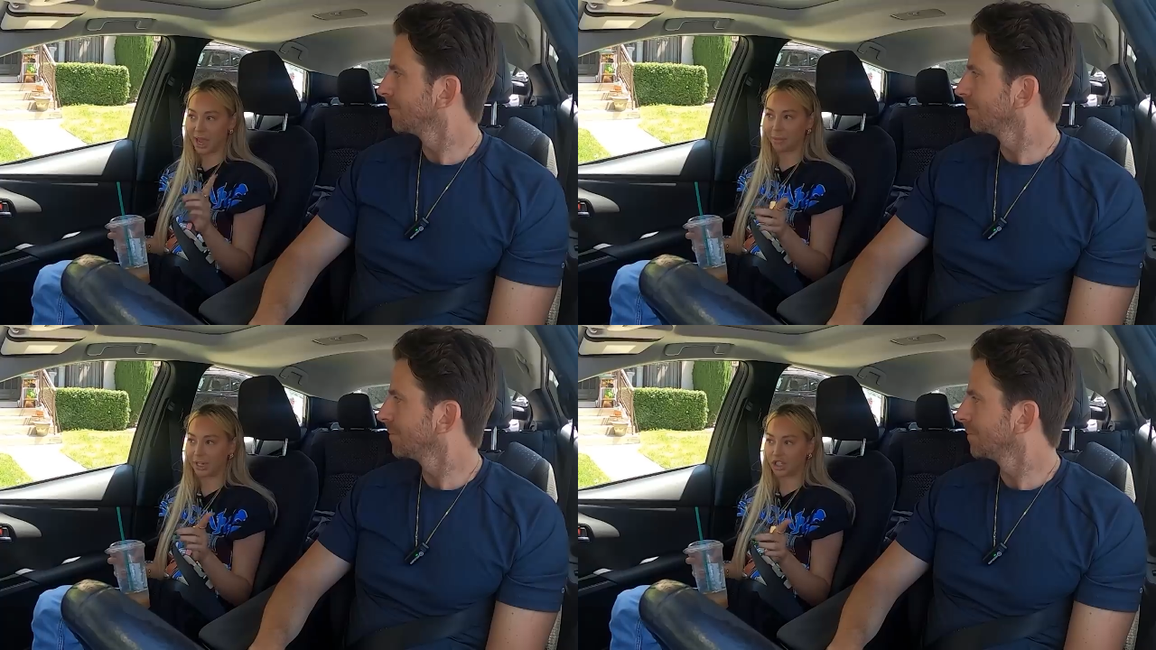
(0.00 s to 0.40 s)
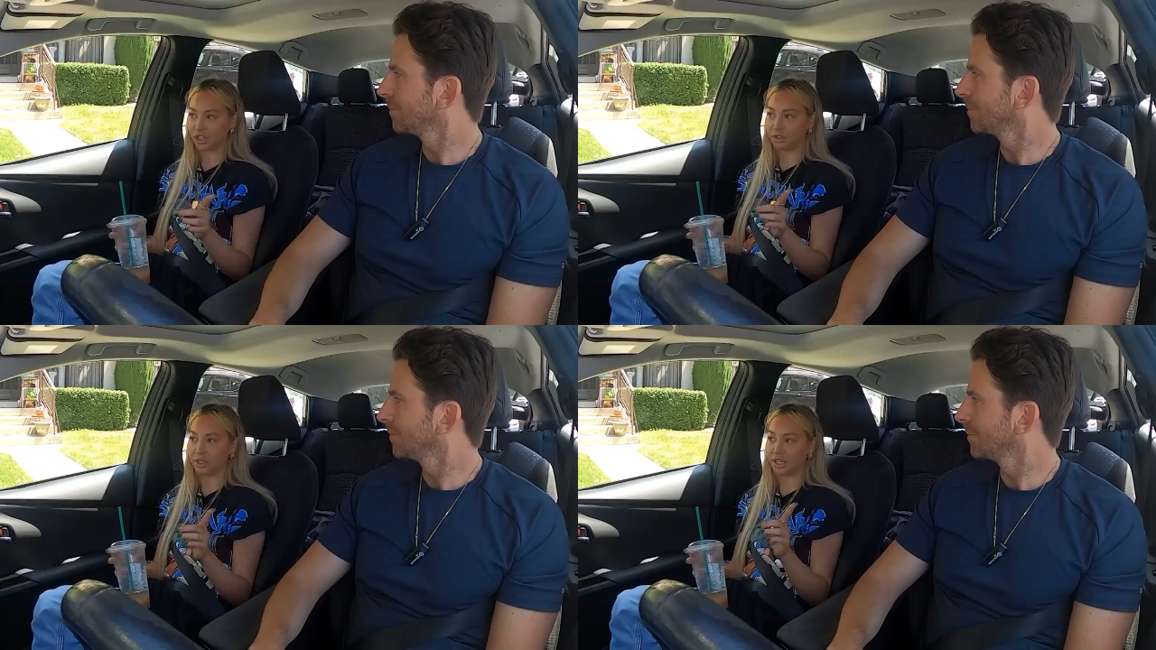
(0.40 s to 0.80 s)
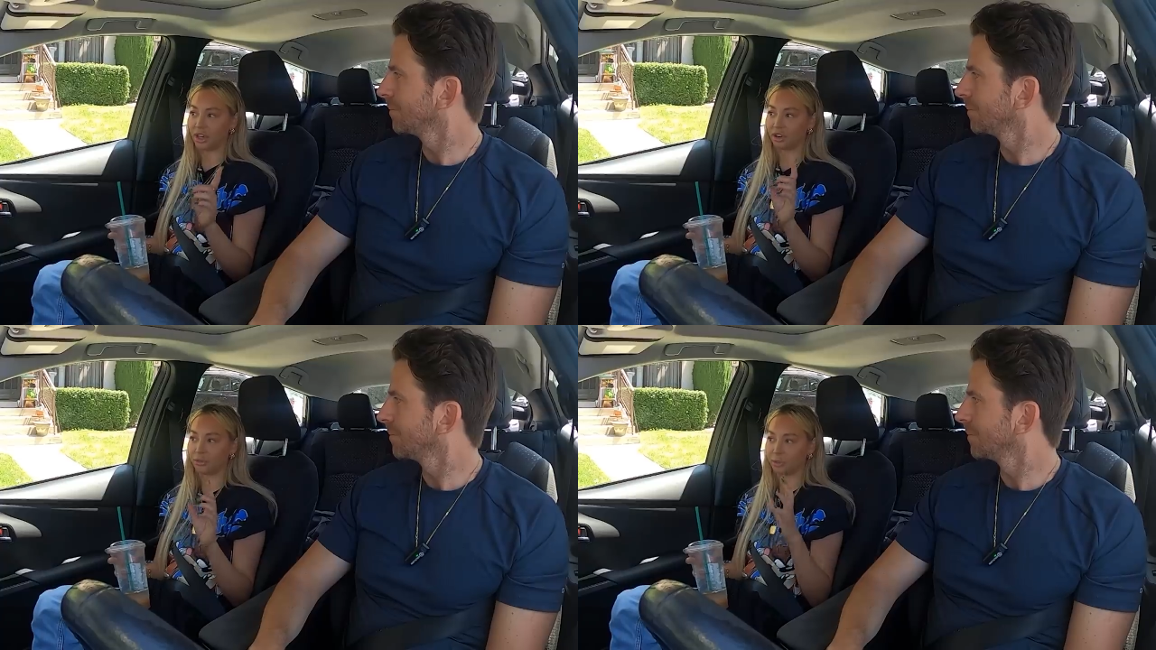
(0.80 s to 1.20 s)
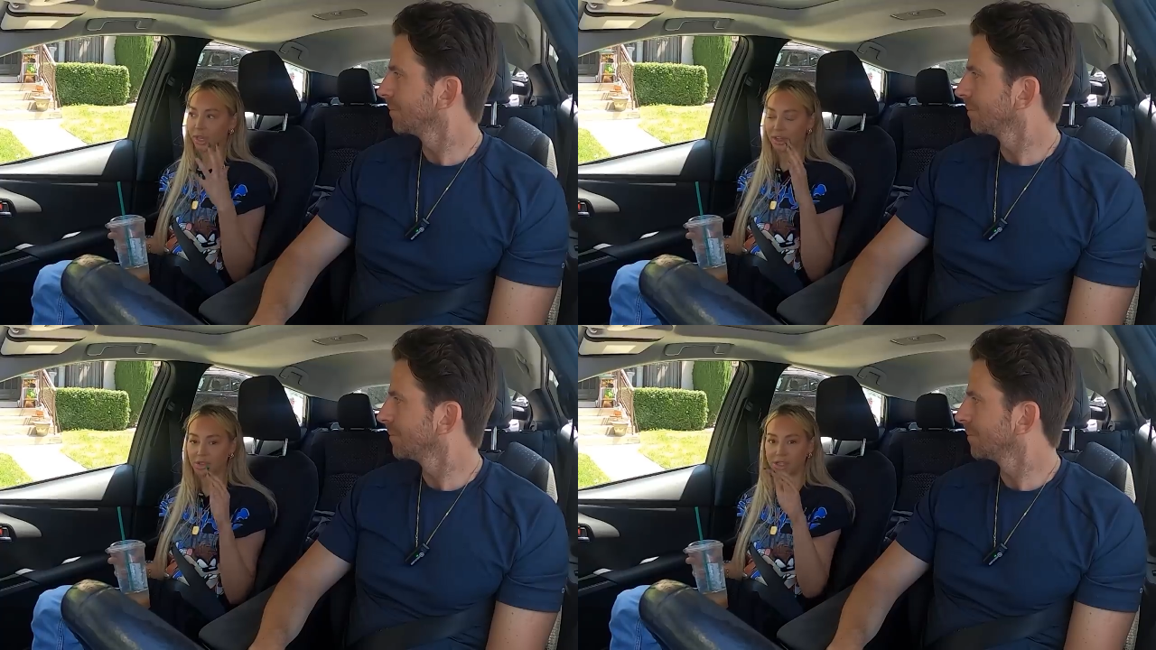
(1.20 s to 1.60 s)
Speaker 1: happened to, and they're
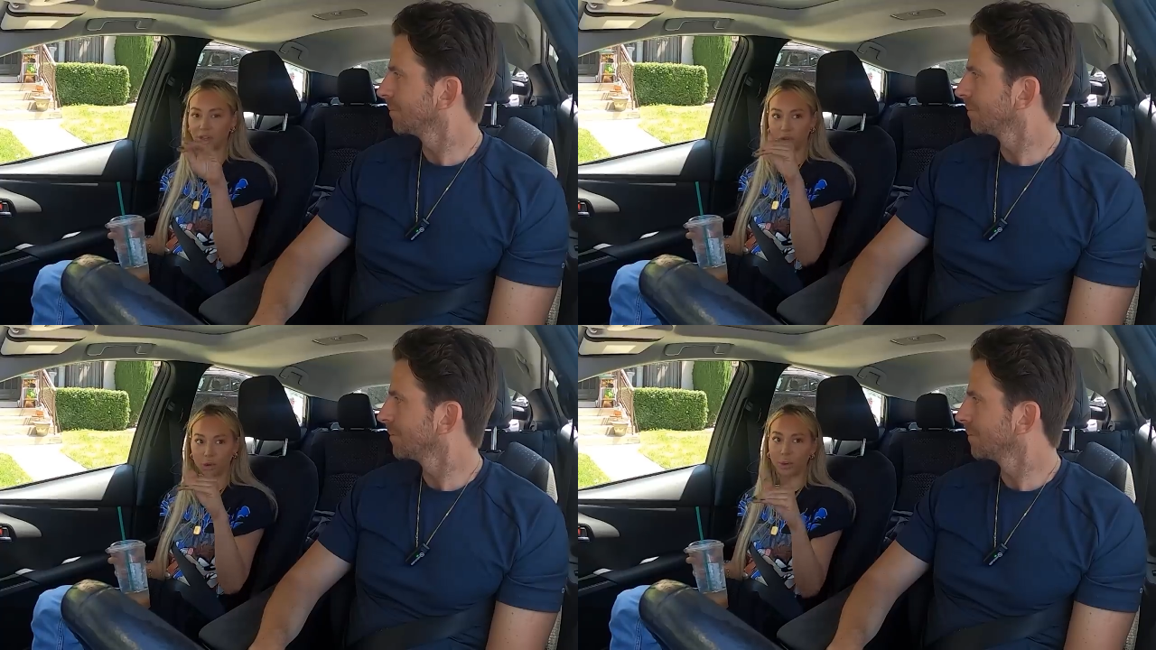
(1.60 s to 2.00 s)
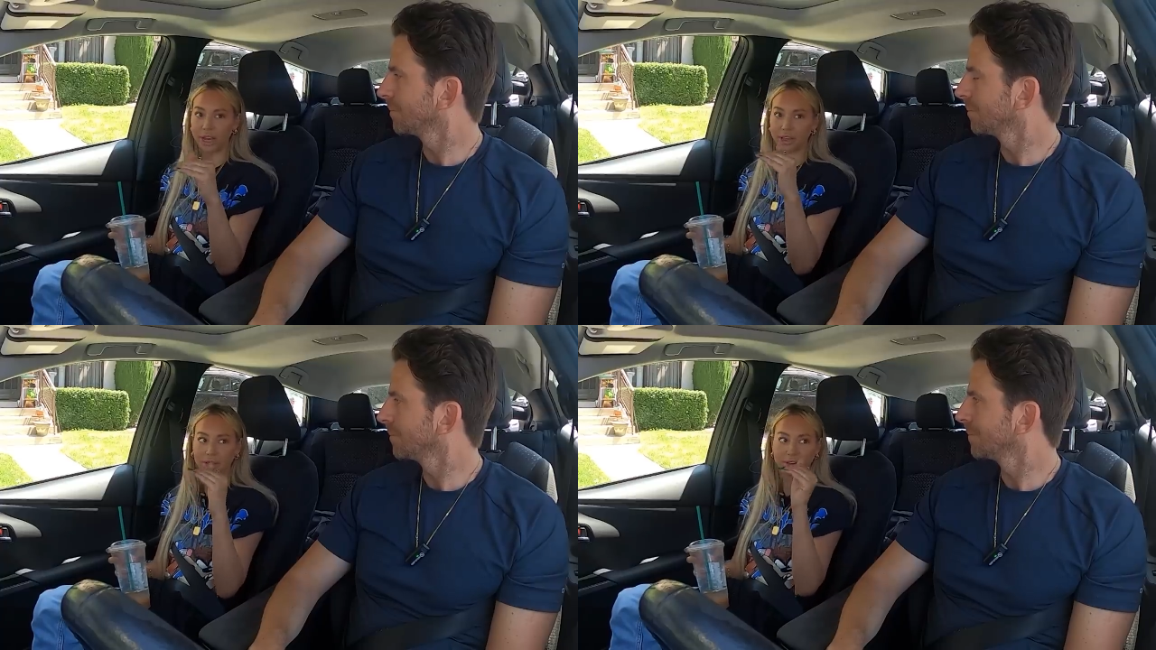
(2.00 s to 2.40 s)
like these little Greek